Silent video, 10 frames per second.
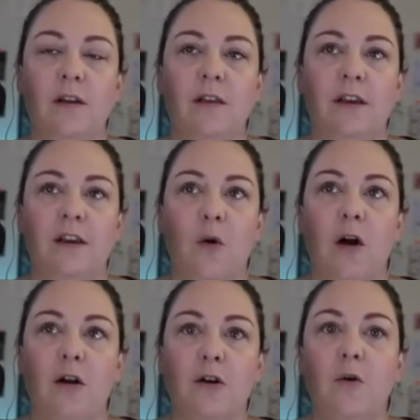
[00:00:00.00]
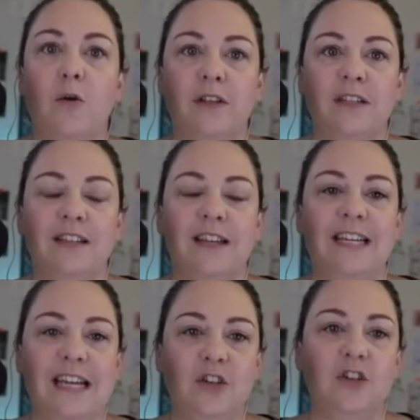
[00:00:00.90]
our goal is to
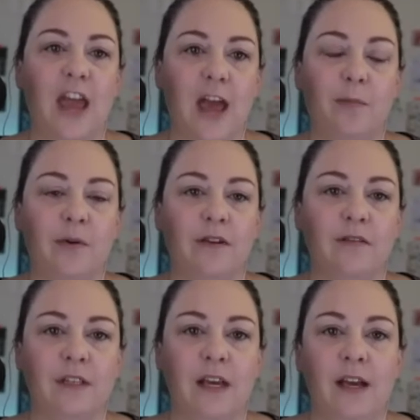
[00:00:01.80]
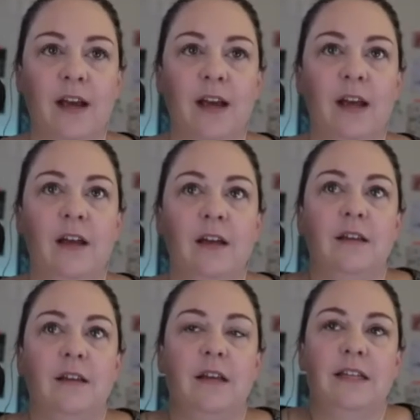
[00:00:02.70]
teach campers
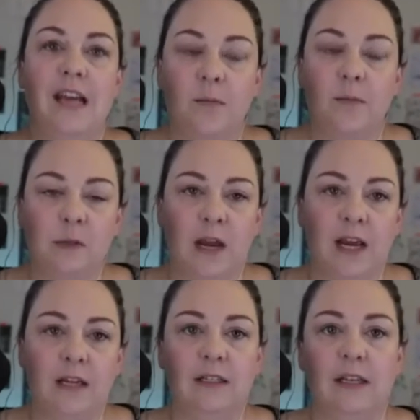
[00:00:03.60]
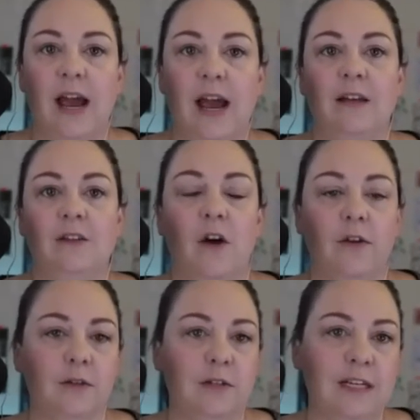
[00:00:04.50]
to take up space, and it's also
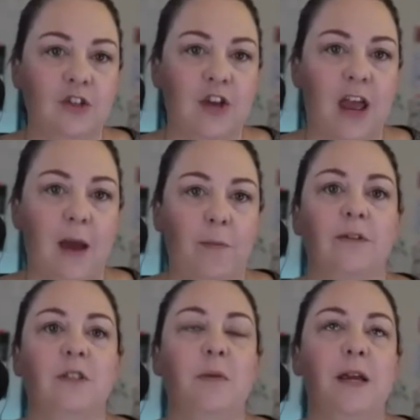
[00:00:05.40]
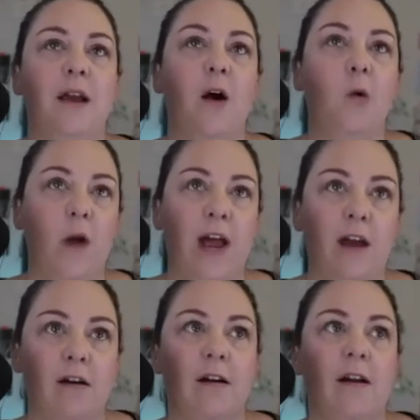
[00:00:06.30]
to teach campers to be
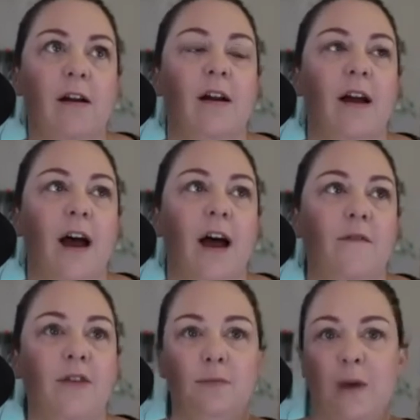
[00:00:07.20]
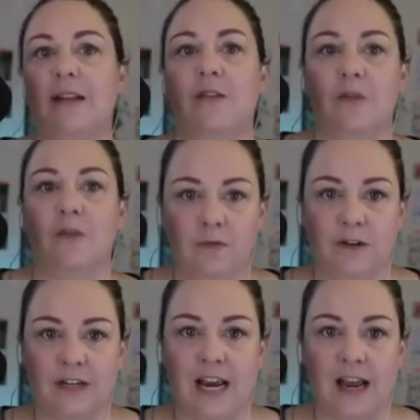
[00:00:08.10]
aware of the space that they're
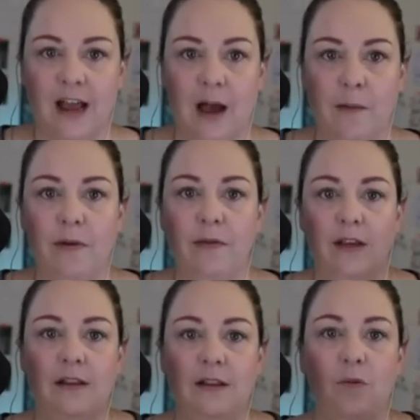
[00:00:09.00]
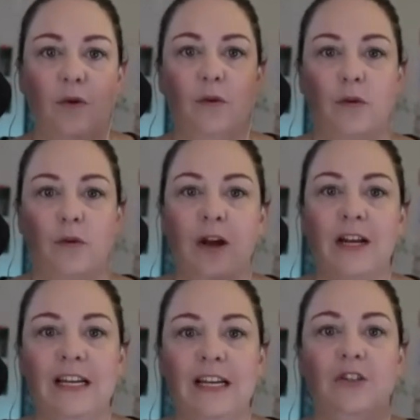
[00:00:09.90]
taking up. We're trying to
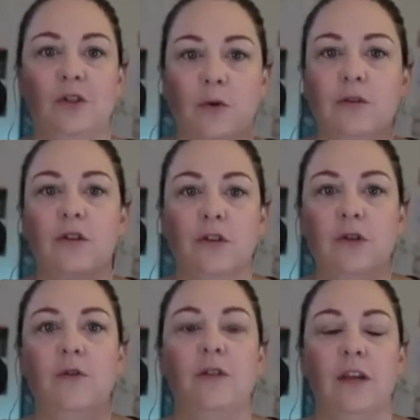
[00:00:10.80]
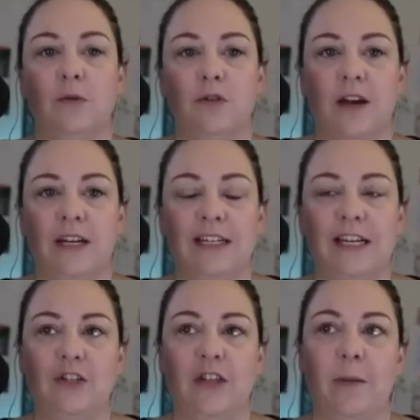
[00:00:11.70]
teach. Those are the two things we're trying to
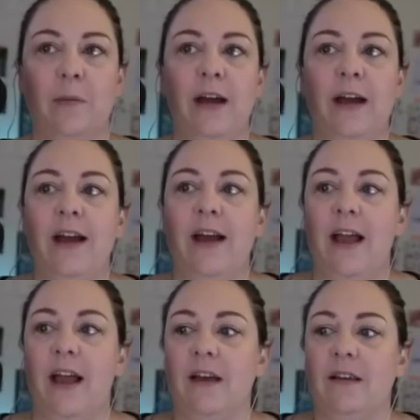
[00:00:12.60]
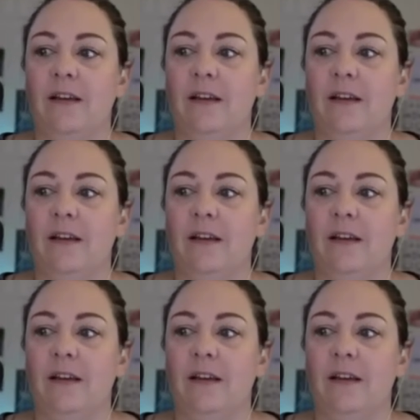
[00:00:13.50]
teach them, and